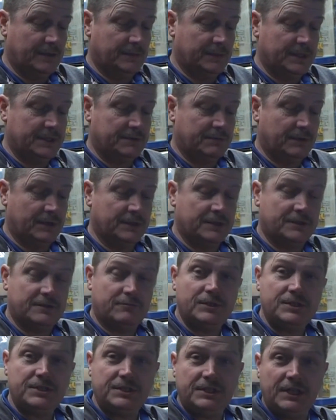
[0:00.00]
This
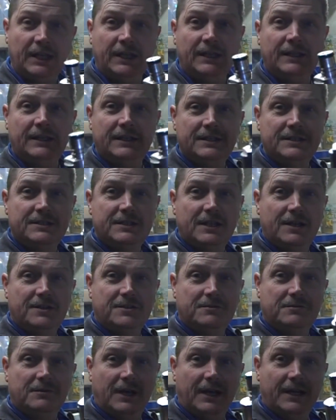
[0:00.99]
one's machined in
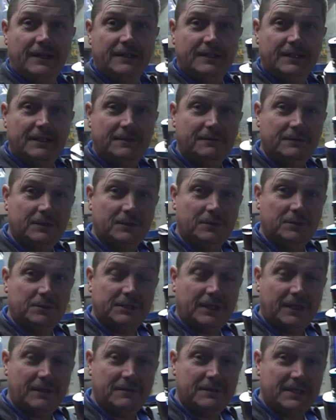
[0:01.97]
such a way that it would
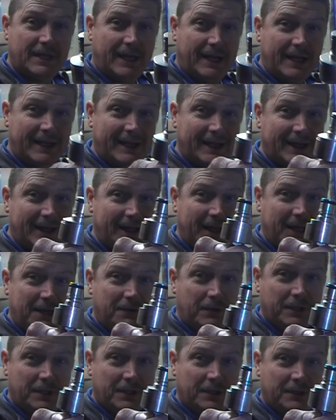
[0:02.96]
also take a
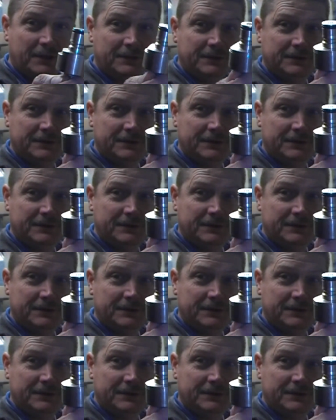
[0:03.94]
liquid